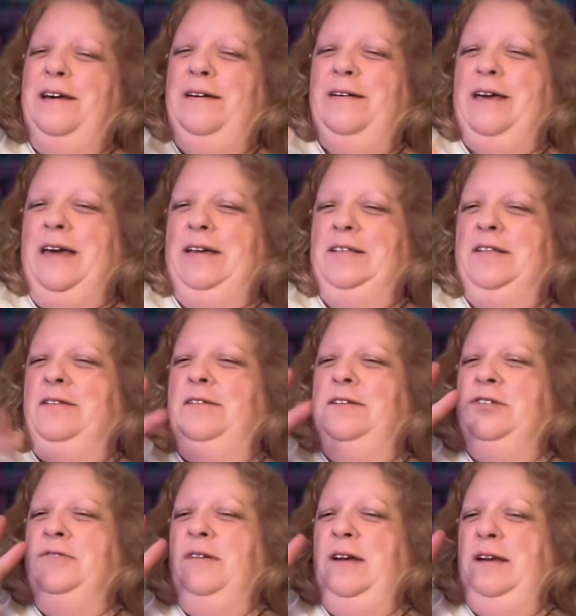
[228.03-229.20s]
Okay, so
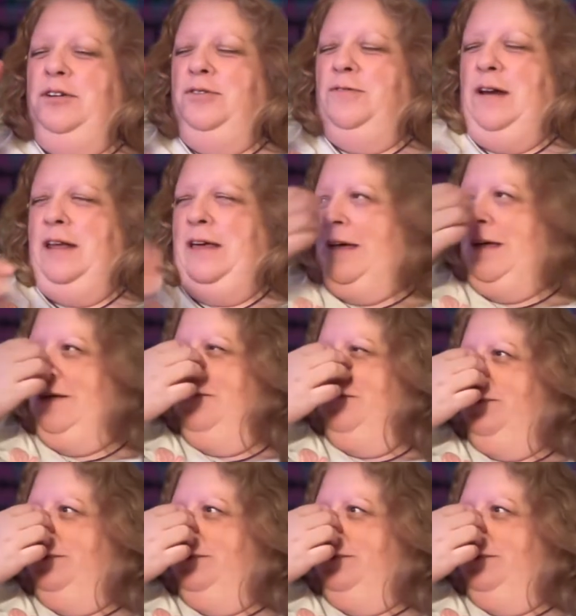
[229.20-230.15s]
just joining in.